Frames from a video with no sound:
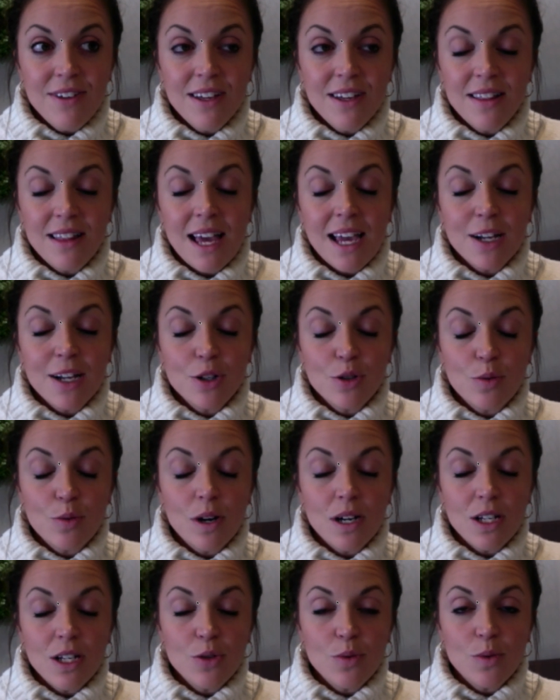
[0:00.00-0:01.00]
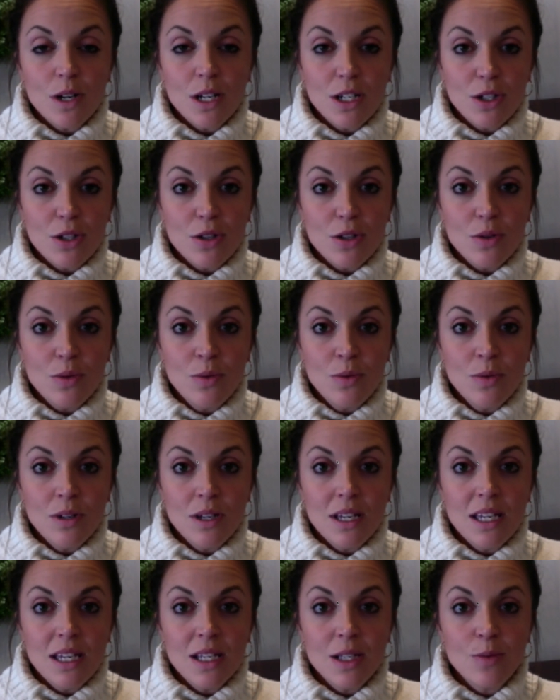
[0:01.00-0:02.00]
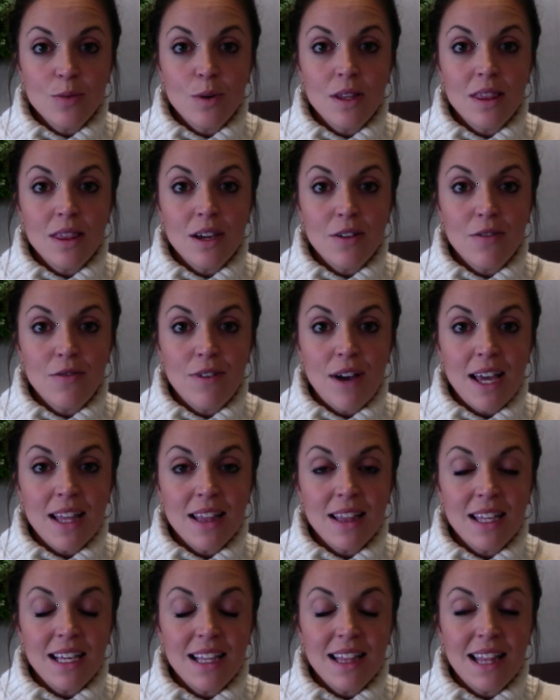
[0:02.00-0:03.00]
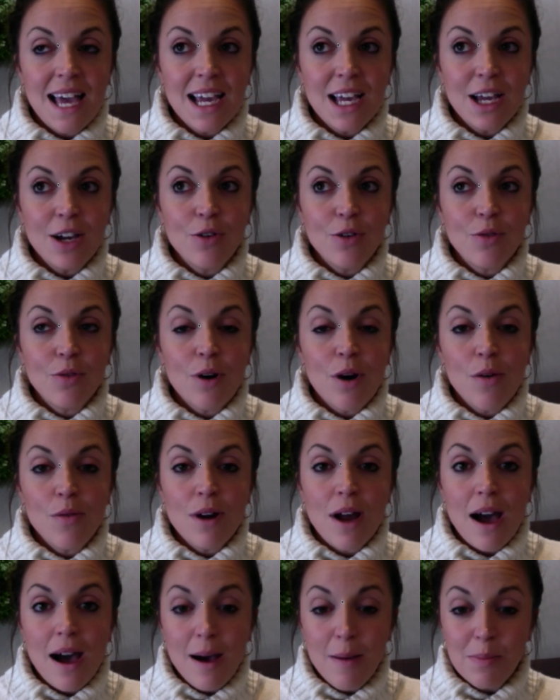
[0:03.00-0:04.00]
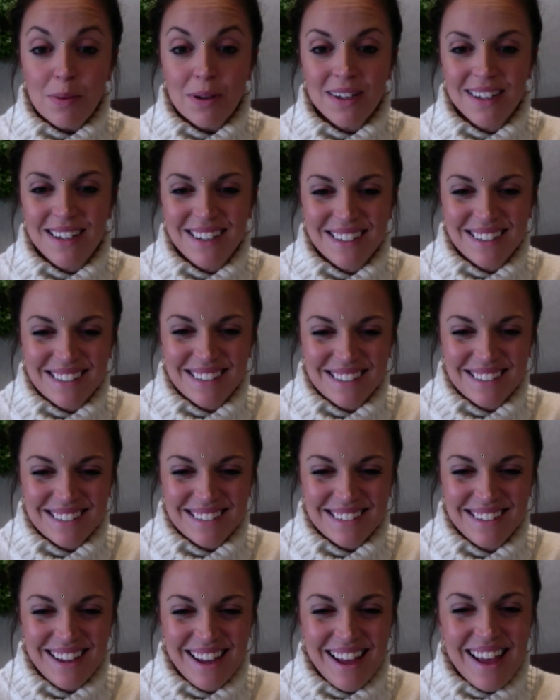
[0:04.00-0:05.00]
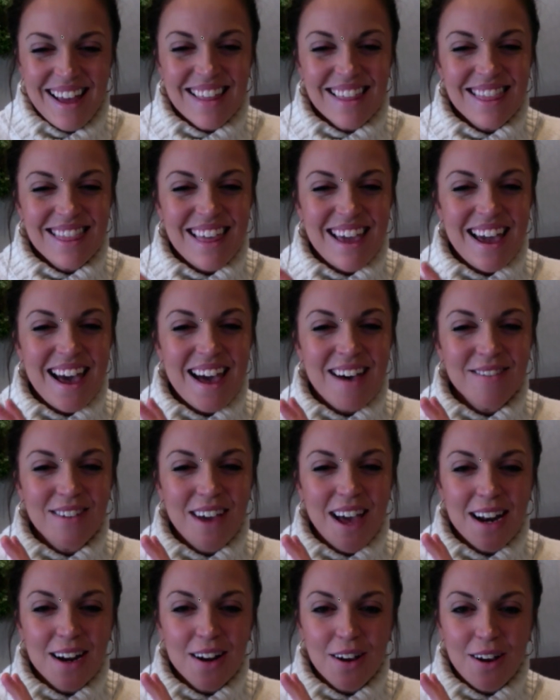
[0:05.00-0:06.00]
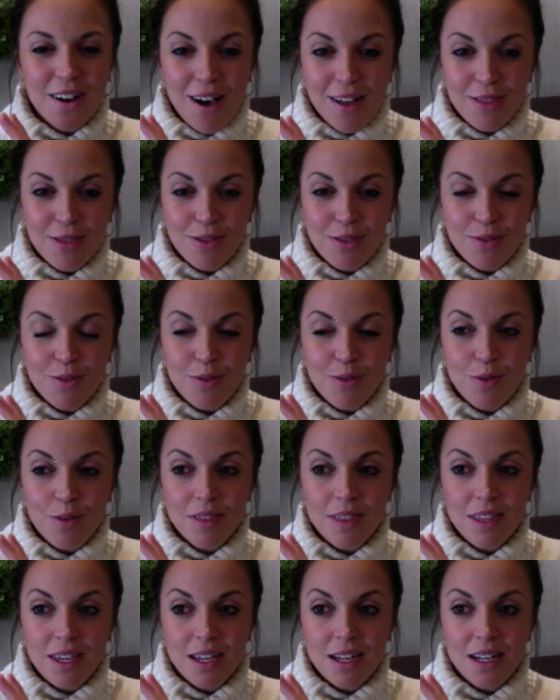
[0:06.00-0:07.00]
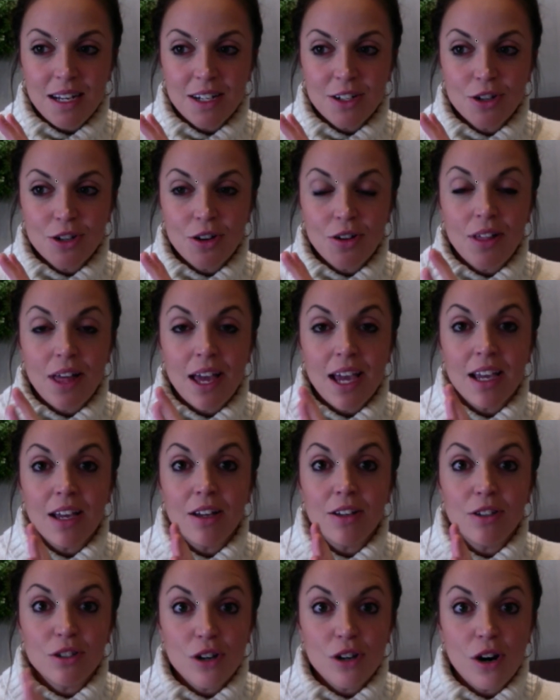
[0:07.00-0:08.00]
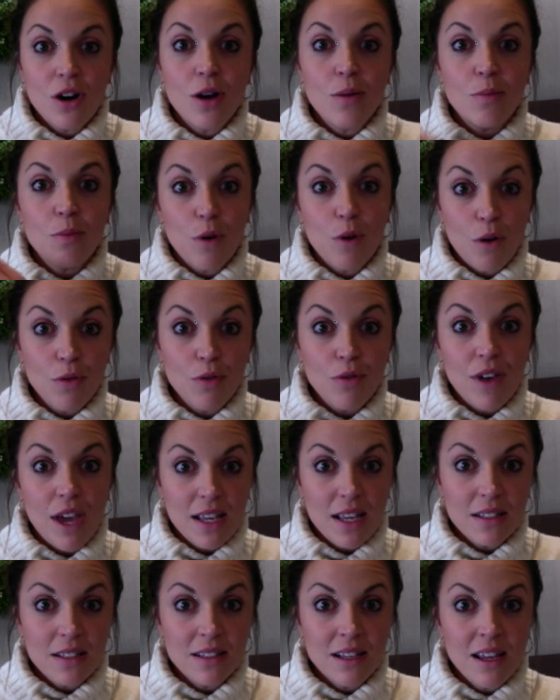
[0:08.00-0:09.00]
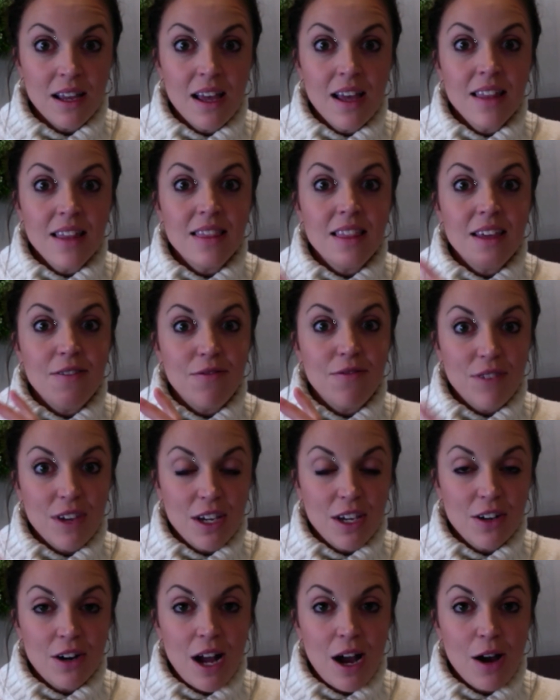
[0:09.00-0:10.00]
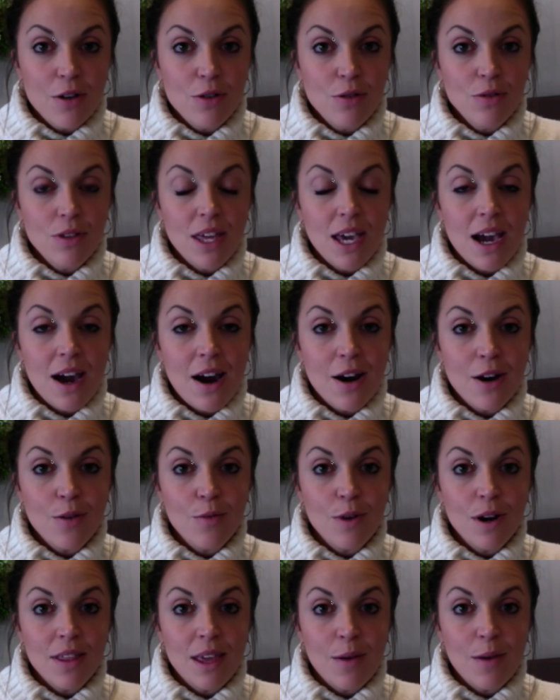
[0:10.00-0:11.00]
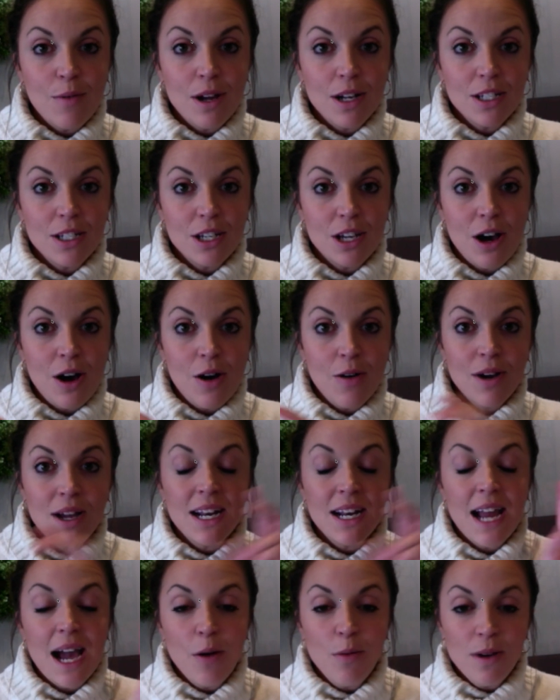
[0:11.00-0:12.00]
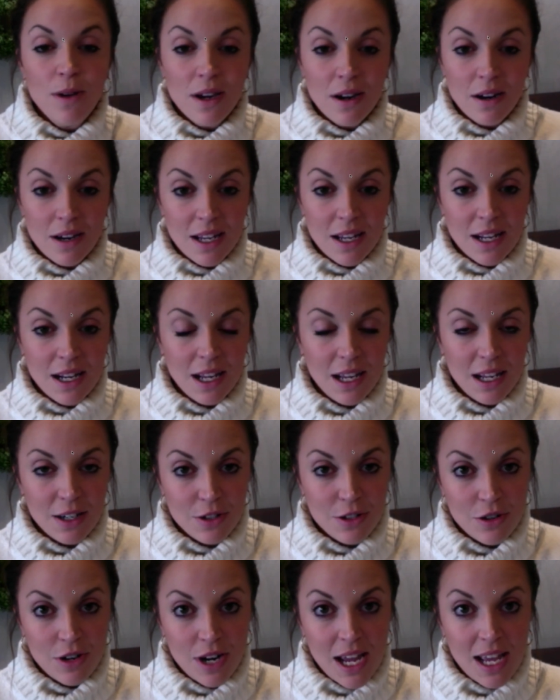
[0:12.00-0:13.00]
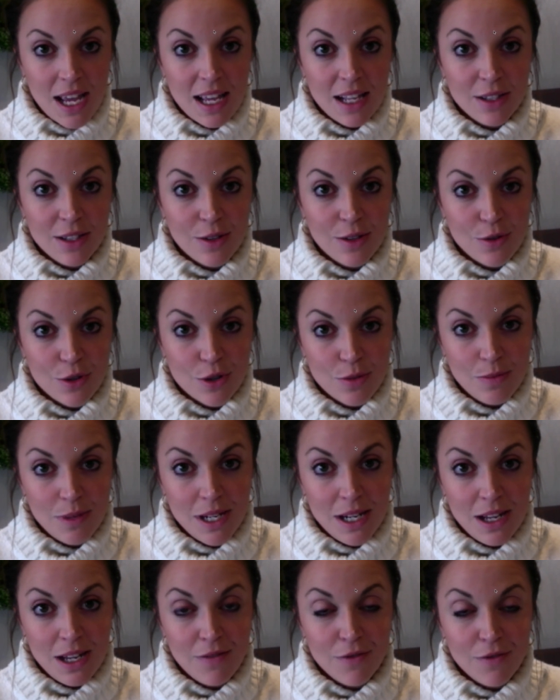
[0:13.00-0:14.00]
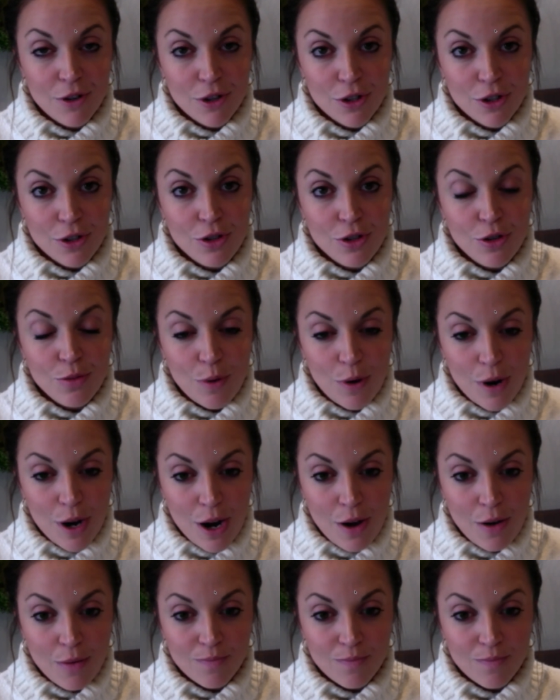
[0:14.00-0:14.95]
like 2022 is when they're finally like grown up. They have kind of gone through the initial like startup growth phase. They've figured out who they are and where they want to go. And now we are in internet and social media version 2.0,